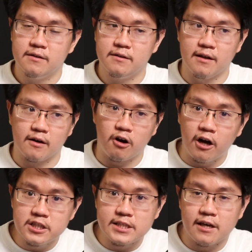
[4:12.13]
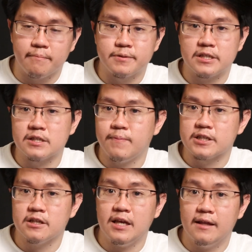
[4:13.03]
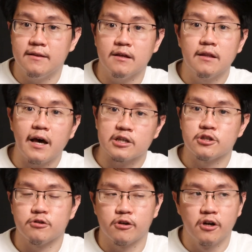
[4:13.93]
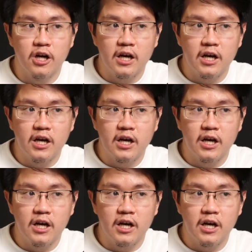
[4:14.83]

the concepts, especially in the lecture,